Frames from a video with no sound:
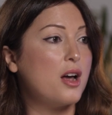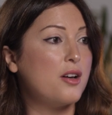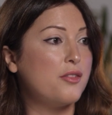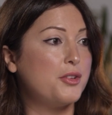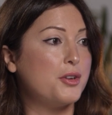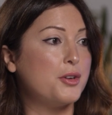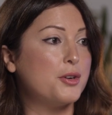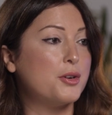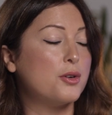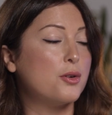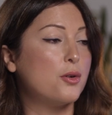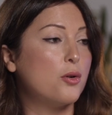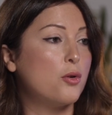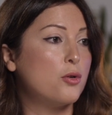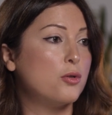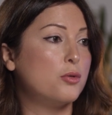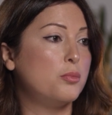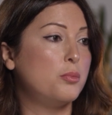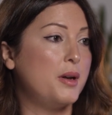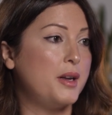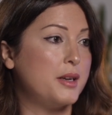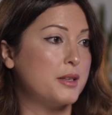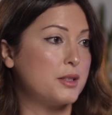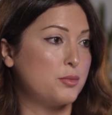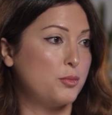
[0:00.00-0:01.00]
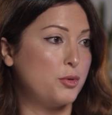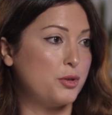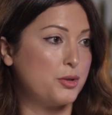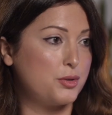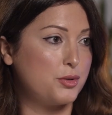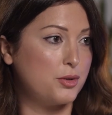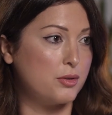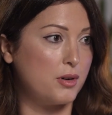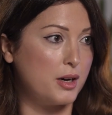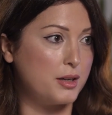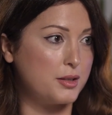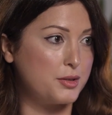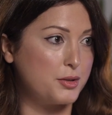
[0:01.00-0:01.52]
a heavier oil-based
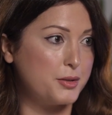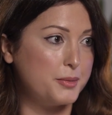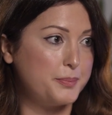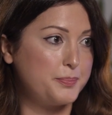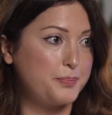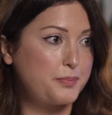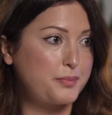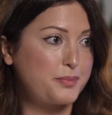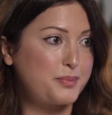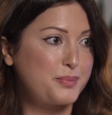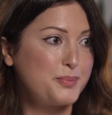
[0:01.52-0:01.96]
moisturizer.